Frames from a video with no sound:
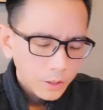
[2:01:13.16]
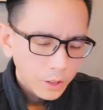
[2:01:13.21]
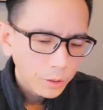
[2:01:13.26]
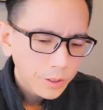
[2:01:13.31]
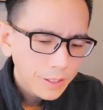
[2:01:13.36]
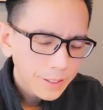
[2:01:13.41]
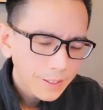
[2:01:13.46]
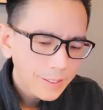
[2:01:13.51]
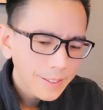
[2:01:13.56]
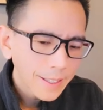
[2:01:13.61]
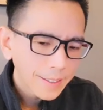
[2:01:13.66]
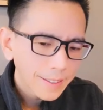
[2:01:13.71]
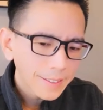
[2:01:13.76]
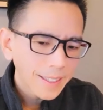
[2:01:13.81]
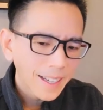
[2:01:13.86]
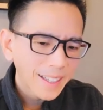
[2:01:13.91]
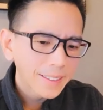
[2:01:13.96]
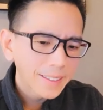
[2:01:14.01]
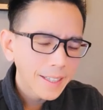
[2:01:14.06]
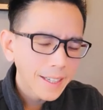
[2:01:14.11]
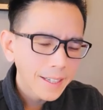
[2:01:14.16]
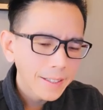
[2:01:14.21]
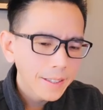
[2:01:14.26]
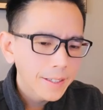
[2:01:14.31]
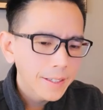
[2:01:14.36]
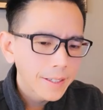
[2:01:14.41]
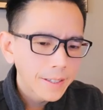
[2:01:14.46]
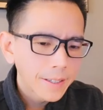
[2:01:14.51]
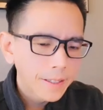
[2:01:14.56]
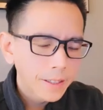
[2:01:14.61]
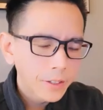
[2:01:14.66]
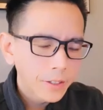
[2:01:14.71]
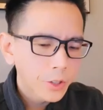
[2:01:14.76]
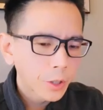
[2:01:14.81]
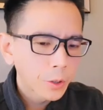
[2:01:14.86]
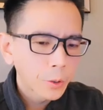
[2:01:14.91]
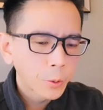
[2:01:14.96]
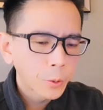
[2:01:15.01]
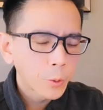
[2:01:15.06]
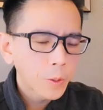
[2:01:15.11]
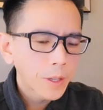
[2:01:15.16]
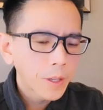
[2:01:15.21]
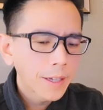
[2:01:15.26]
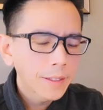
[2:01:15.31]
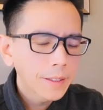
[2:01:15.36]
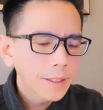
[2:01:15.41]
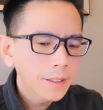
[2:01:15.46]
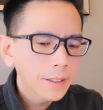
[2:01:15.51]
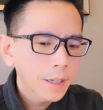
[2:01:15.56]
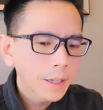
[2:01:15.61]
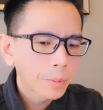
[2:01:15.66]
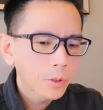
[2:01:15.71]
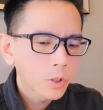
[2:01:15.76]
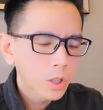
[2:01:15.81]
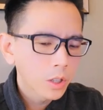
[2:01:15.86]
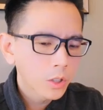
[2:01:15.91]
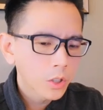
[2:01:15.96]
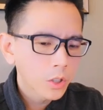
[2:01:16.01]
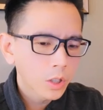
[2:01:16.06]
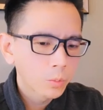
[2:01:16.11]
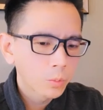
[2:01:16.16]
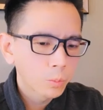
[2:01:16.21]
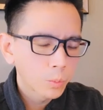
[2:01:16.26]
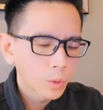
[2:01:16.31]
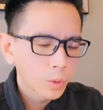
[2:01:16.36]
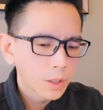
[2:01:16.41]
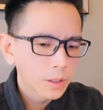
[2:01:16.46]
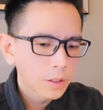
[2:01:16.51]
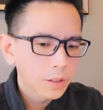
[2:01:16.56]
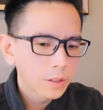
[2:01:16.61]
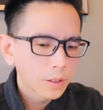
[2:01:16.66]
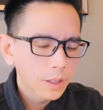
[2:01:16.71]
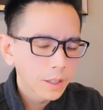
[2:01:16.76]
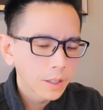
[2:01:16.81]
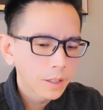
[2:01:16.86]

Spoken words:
So it's not that, so any liposuction would,